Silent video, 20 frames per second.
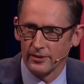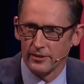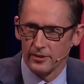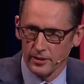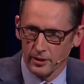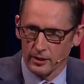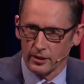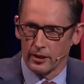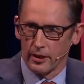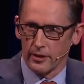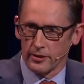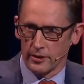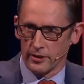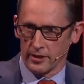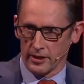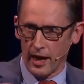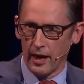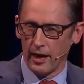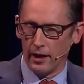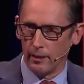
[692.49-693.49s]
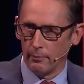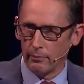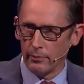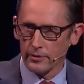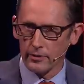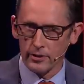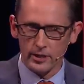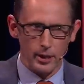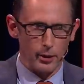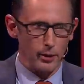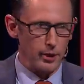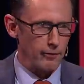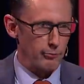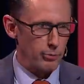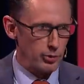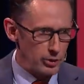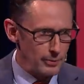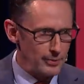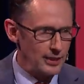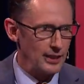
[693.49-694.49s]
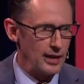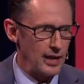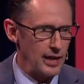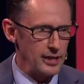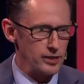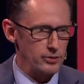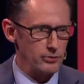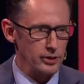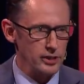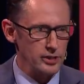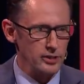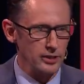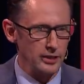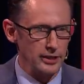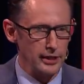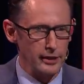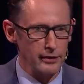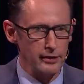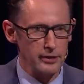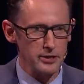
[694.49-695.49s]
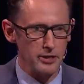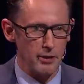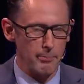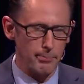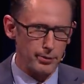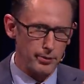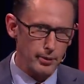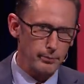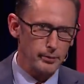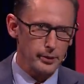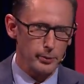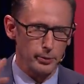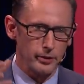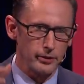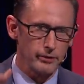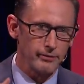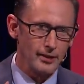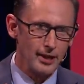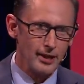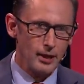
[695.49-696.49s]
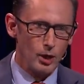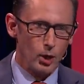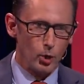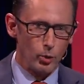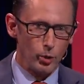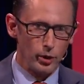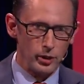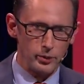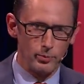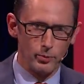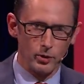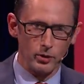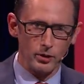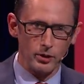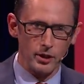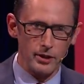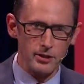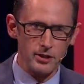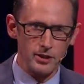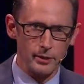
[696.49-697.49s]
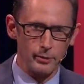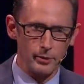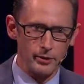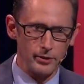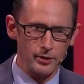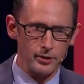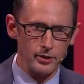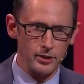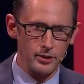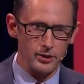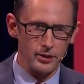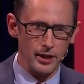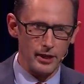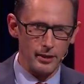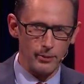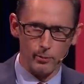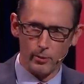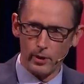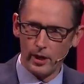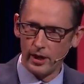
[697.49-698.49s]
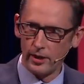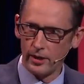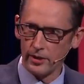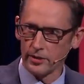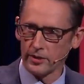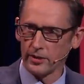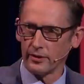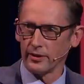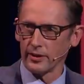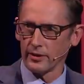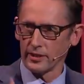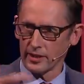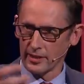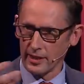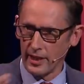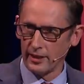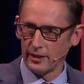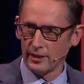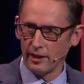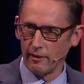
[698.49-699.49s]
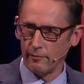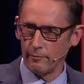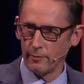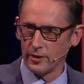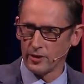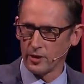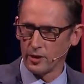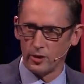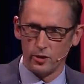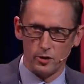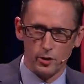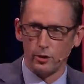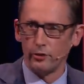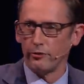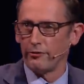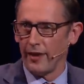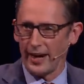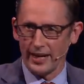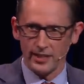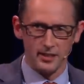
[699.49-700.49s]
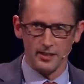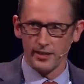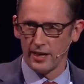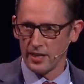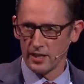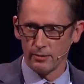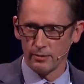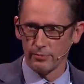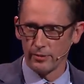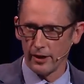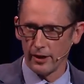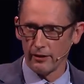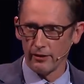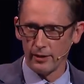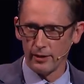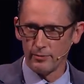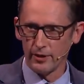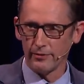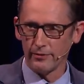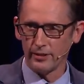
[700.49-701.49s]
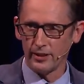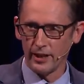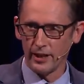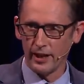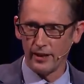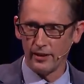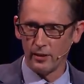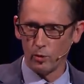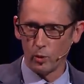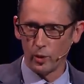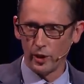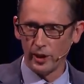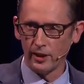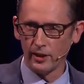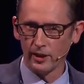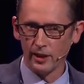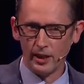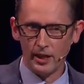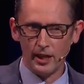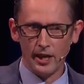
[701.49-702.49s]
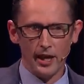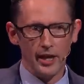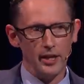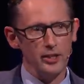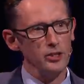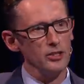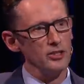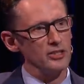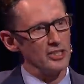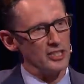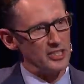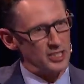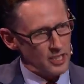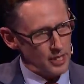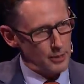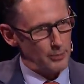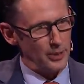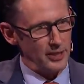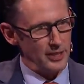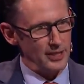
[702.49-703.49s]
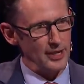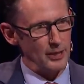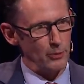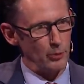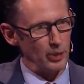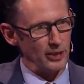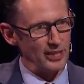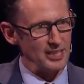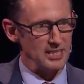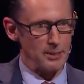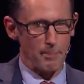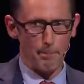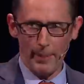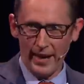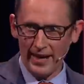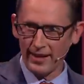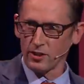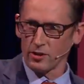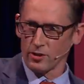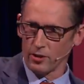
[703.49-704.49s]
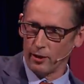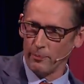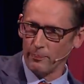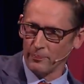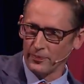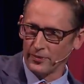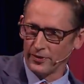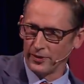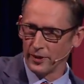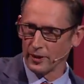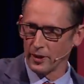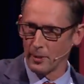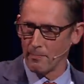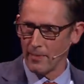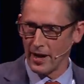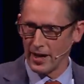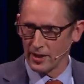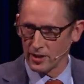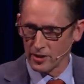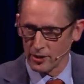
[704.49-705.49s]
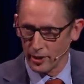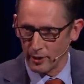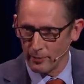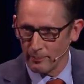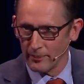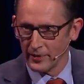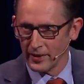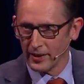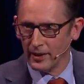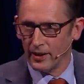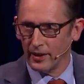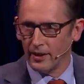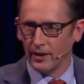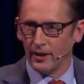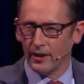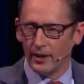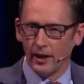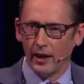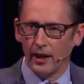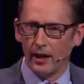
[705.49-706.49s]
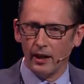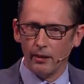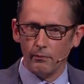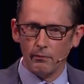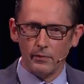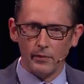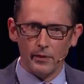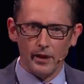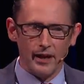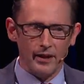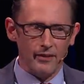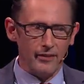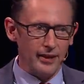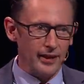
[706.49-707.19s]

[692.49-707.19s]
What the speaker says: to the closest hub. So I'd have put them in large regional areas. I probably would have worked more closely with the New South Wales and the state governments who do vaccination programs every day of the week and use the GP network as a backstop, not a main stop. And